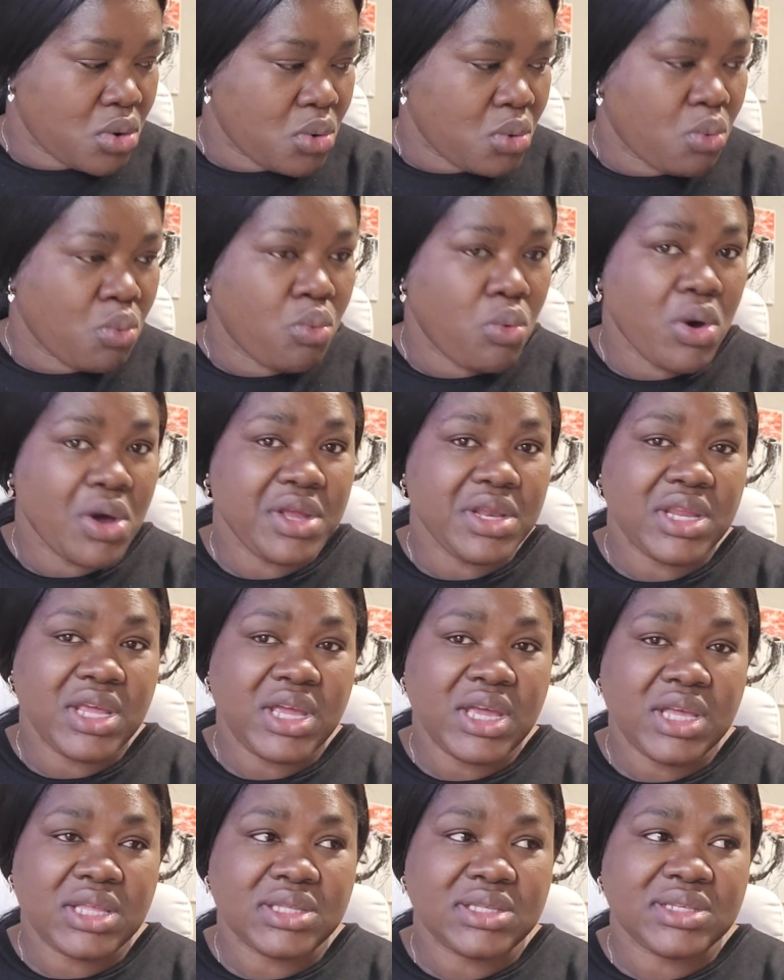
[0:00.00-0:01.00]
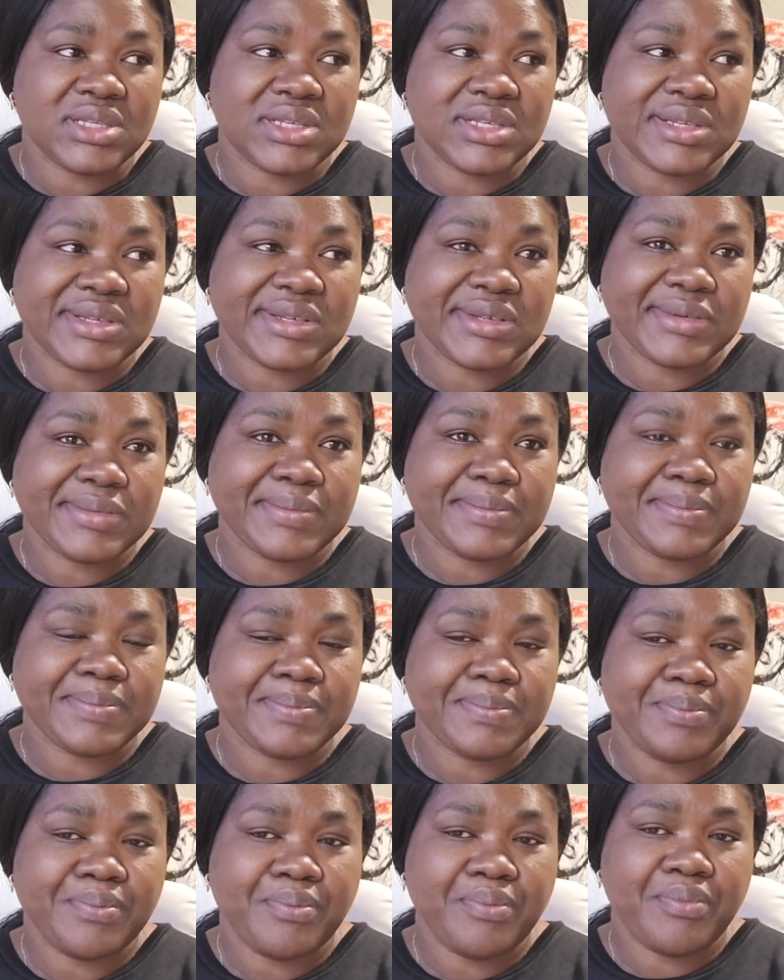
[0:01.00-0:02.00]
what it
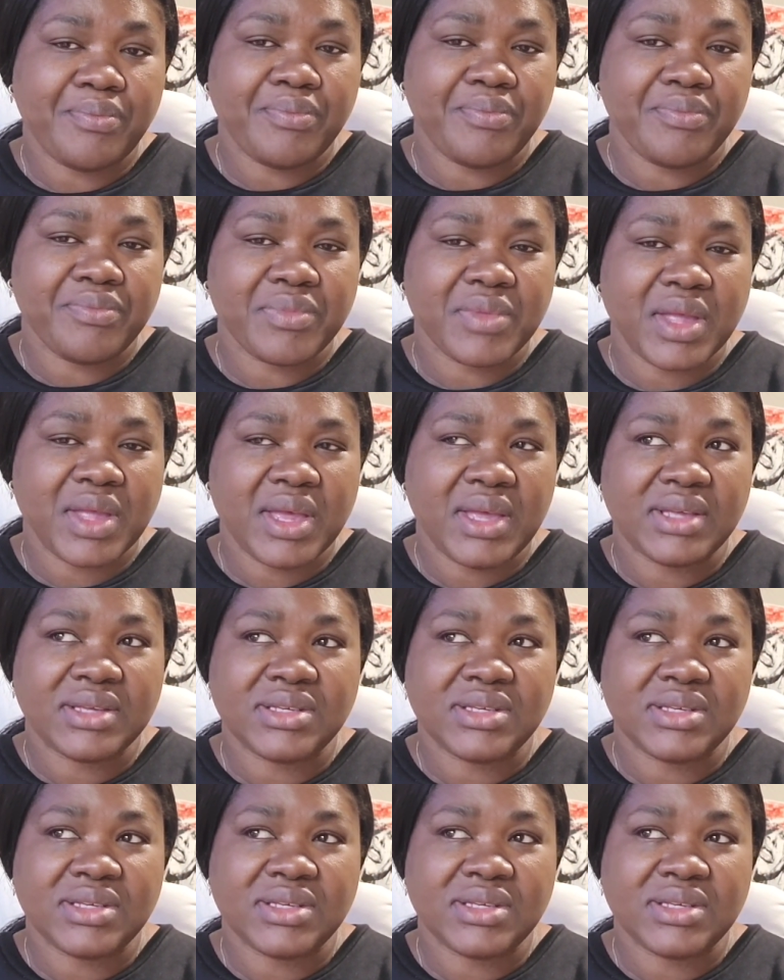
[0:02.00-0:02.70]
is.